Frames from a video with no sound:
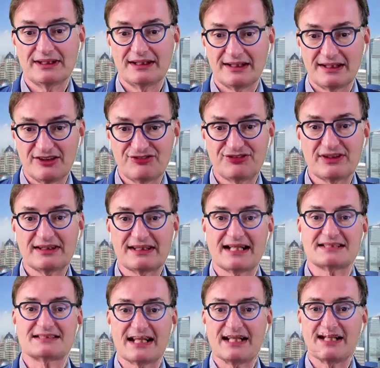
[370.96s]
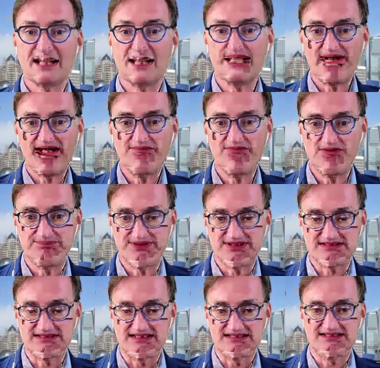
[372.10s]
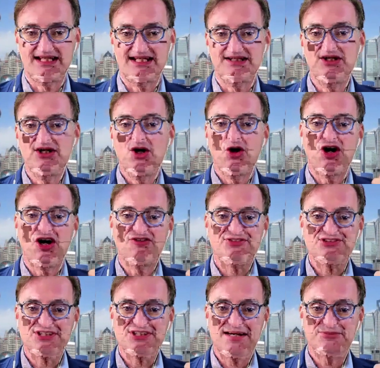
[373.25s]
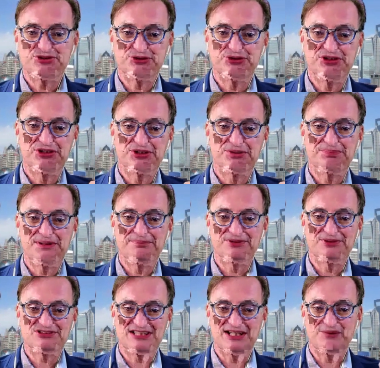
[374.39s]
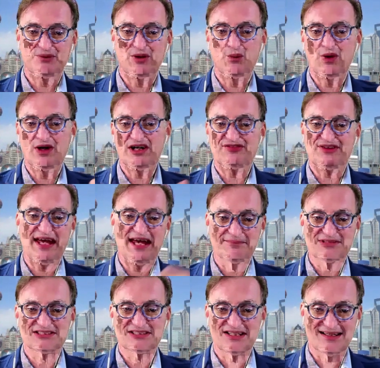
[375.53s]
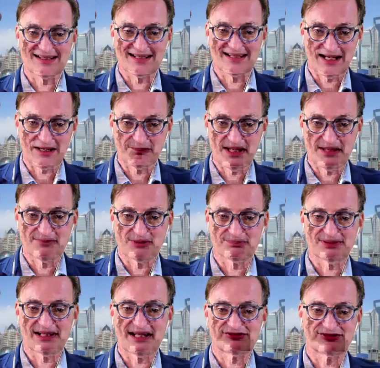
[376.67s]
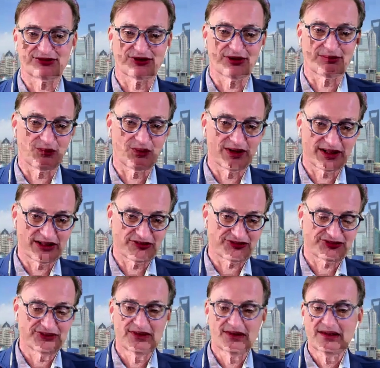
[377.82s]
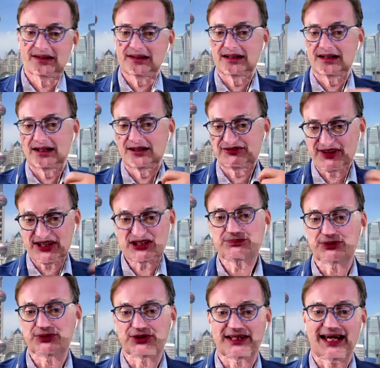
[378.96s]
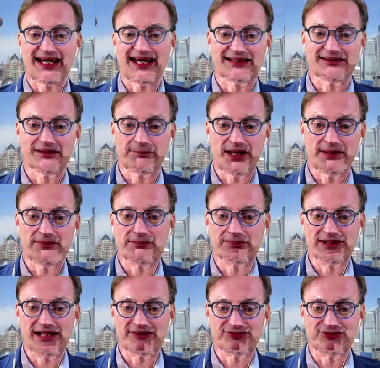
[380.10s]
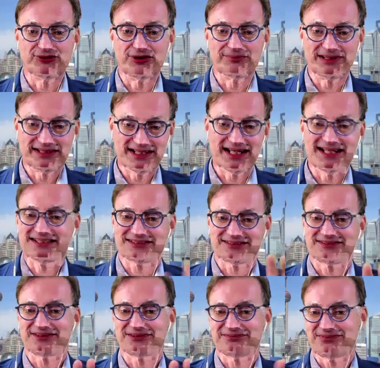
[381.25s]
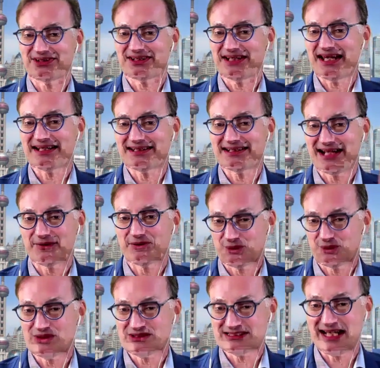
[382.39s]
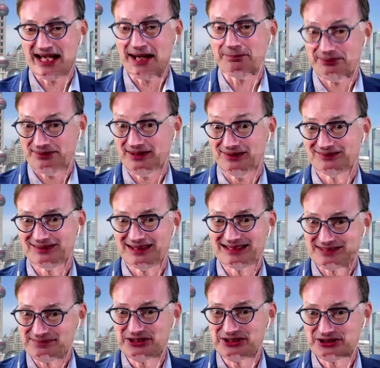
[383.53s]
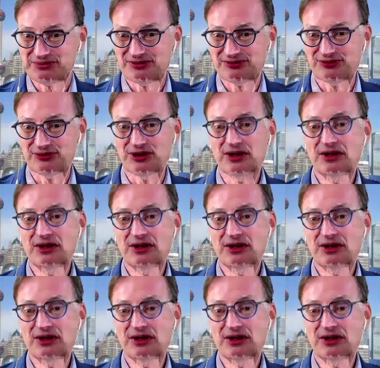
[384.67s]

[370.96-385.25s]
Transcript: if it gets into the payment business. And oftentimes you'll hear people say, well, what if Amazon had a payment platform? What if Facebook had a payment platform? And yes, they're getting there with WhatsApp, as I mentioned before.